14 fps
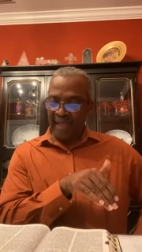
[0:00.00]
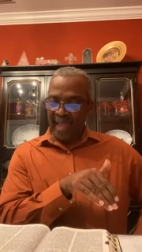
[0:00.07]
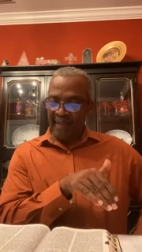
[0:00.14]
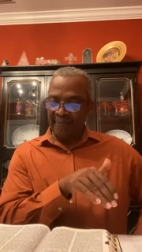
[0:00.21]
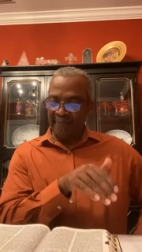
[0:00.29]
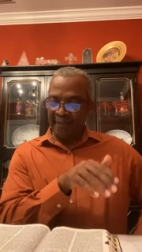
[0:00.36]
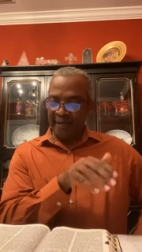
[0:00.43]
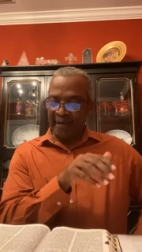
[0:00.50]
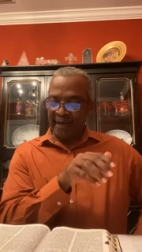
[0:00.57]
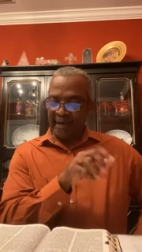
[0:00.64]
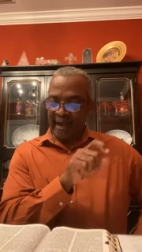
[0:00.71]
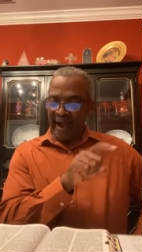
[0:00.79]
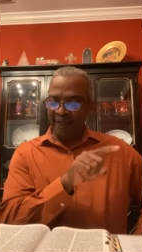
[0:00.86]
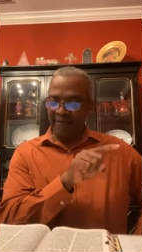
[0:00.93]
that the
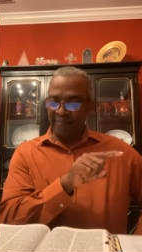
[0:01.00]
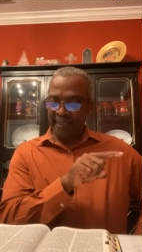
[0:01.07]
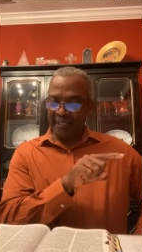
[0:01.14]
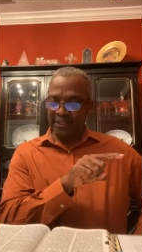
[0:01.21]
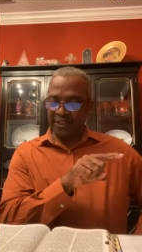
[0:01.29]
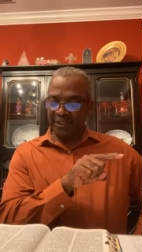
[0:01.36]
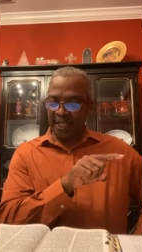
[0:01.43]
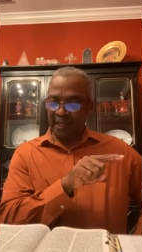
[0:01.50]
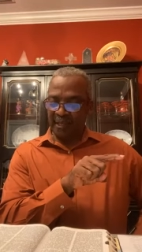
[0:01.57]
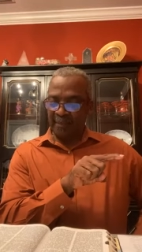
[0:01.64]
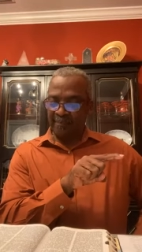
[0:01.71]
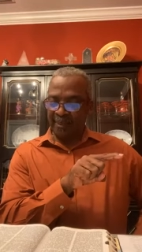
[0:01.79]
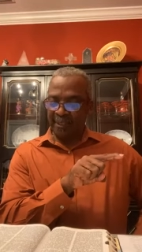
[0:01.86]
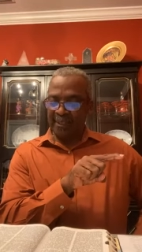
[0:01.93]
government
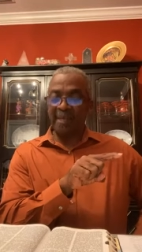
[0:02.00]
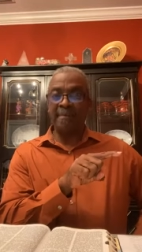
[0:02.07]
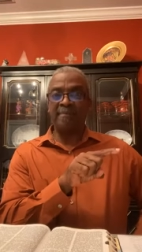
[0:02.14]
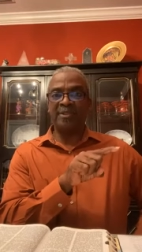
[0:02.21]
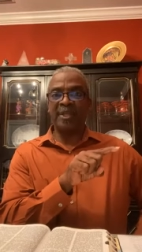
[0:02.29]
shall be,